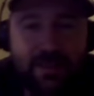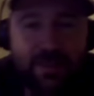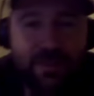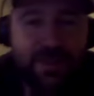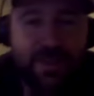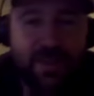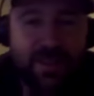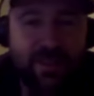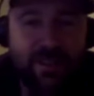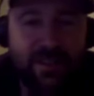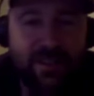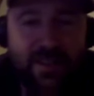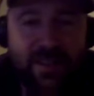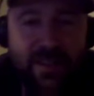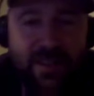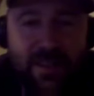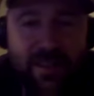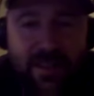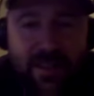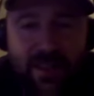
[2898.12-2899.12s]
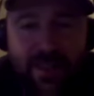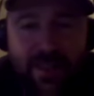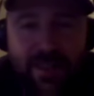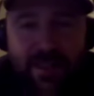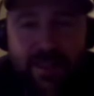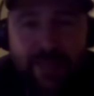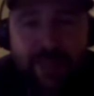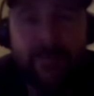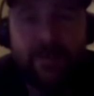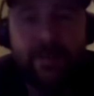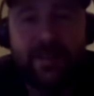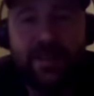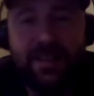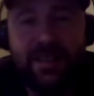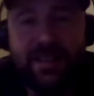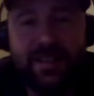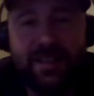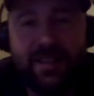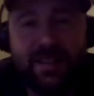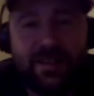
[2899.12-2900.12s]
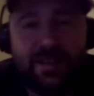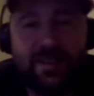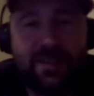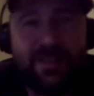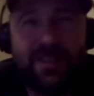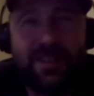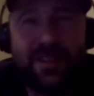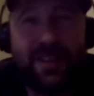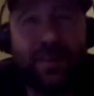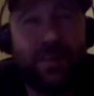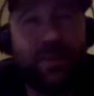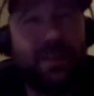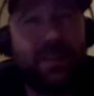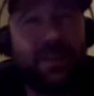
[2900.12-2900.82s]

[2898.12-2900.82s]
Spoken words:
with Chandler there, he dug himself out of that one.